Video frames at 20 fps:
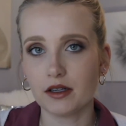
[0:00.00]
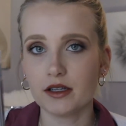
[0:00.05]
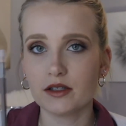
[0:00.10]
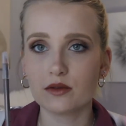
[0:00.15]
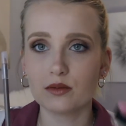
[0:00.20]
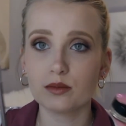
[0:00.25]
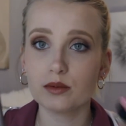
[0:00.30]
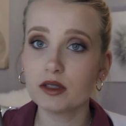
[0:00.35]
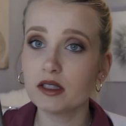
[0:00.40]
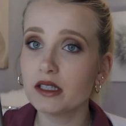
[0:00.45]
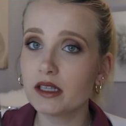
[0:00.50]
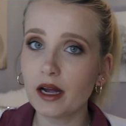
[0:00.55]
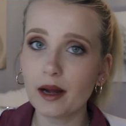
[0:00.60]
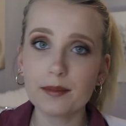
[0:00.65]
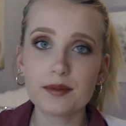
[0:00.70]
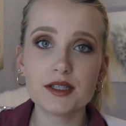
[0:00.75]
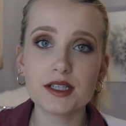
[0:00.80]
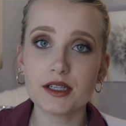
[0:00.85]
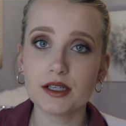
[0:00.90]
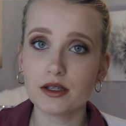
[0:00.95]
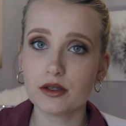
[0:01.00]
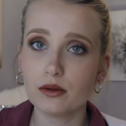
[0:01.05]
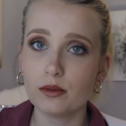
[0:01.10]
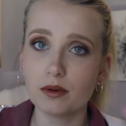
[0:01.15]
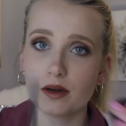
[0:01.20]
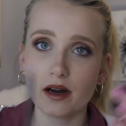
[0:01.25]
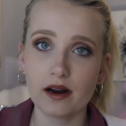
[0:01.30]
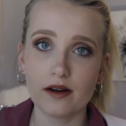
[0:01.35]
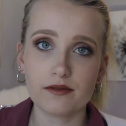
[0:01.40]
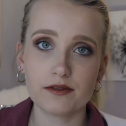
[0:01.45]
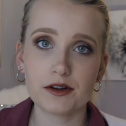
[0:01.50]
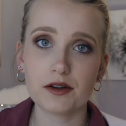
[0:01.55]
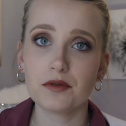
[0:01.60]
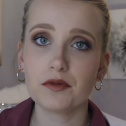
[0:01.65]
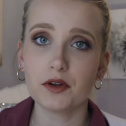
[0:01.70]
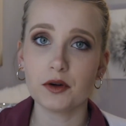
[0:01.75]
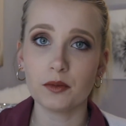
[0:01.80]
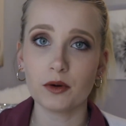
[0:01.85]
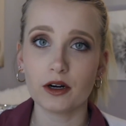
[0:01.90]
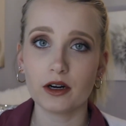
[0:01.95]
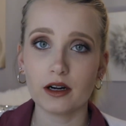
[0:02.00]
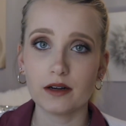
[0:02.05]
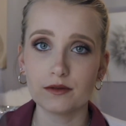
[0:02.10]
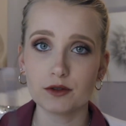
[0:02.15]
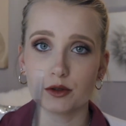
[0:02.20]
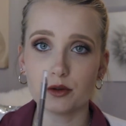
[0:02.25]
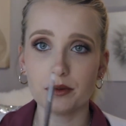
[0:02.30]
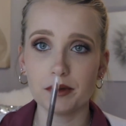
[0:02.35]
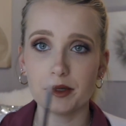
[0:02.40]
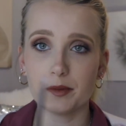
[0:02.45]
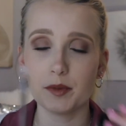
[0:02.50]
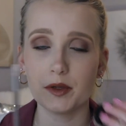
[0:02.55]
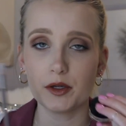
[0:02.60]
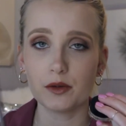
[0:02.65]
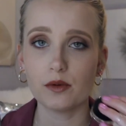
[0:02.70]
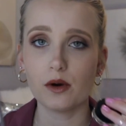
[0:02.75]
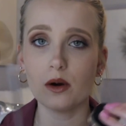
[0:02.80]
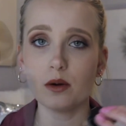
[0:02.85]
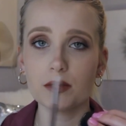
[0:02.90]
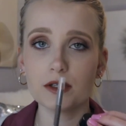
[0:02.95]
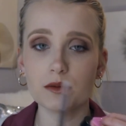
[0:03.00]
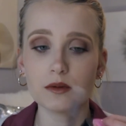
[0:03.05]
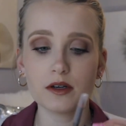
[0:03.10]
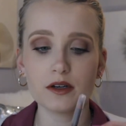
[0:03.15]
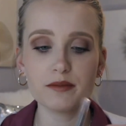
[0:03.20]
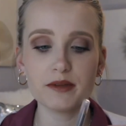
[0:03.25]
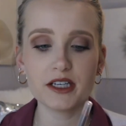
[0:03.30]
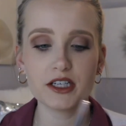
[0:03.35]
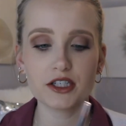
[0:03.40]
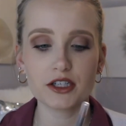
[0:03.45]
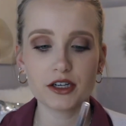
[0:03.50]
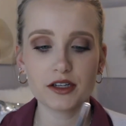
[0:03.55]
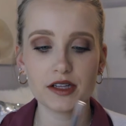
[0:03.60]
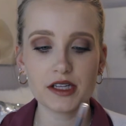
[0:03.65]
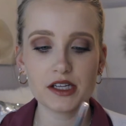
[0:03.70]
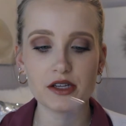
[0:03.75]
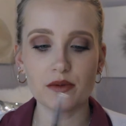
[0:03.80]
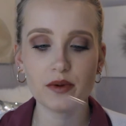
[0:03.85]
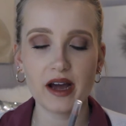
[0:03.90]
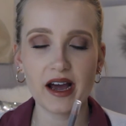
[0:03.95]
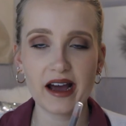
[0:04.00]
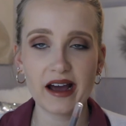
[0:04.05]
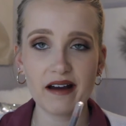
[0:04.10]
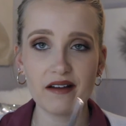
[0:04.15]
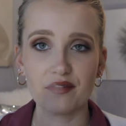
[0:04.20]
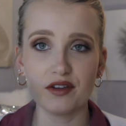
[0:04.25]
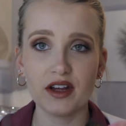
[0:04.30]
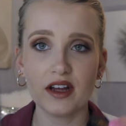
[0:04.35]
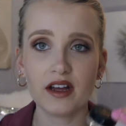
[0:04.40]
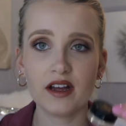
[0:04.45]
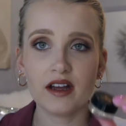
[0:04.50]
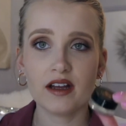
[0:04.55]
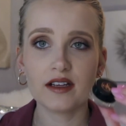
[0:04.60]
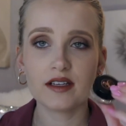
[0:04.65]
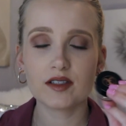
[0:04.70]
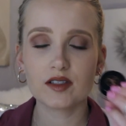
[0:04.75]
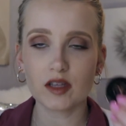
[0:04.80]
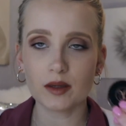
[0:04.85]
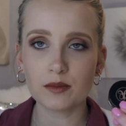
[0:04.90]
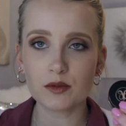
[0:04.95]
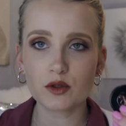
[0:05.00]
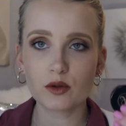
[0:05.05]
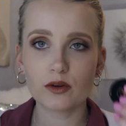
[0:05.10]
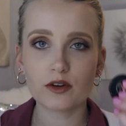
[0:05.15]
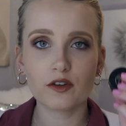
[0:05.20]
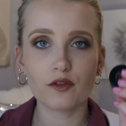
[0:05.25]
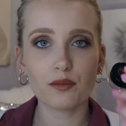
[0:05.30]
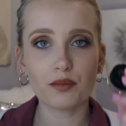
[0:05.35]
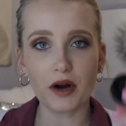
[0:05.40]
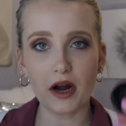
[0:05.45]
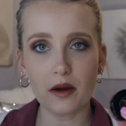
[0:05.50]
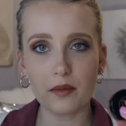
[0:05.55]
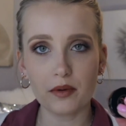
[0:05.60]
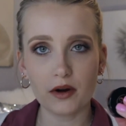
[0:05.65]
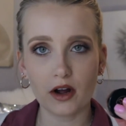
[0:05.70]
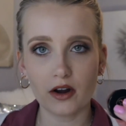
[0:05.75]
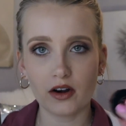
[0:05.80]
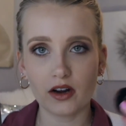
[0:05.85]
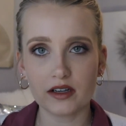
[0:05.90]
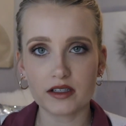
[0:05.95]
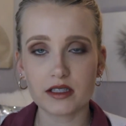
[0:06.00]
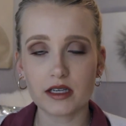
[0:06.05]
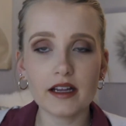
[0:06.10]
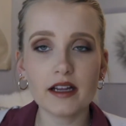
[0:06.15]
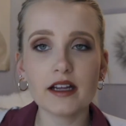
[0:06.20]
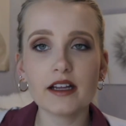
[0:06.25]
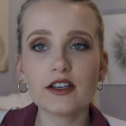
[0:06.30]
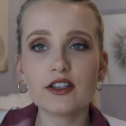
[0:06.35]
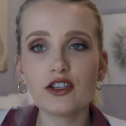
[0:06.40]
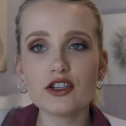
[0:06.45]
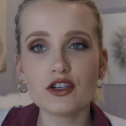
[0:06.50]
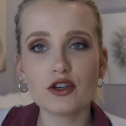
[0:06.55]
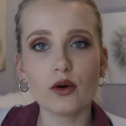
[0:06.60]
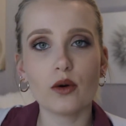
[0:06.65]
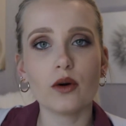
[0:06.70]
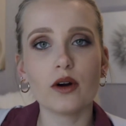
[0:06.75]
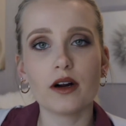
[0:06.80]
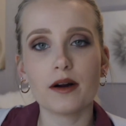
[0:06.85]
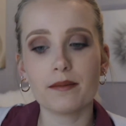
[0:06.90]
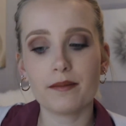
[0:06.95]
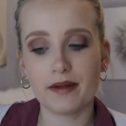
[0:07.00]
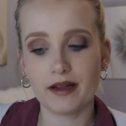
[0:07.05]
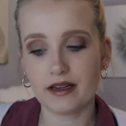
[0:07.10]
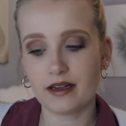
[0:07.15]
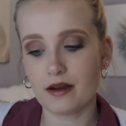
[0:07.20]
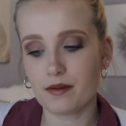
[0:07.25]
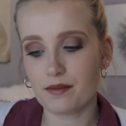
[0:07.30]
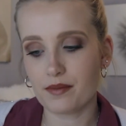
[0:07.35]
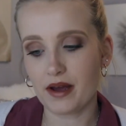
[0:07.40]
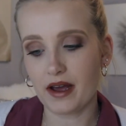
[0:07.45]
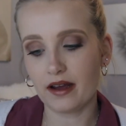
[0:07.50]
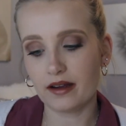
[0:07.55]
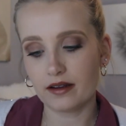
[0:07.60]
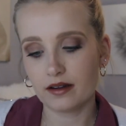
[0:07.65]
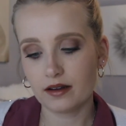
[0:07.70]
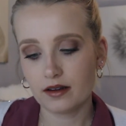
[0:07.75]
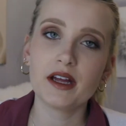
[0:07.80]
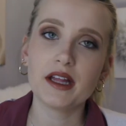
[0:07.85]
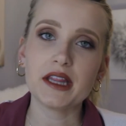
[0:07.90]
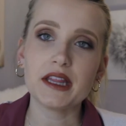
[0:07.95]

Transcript: It's really up to you, whatever you feel more comfortable with, but you always want to make sure that you have some sort of brow product in your makeup bag.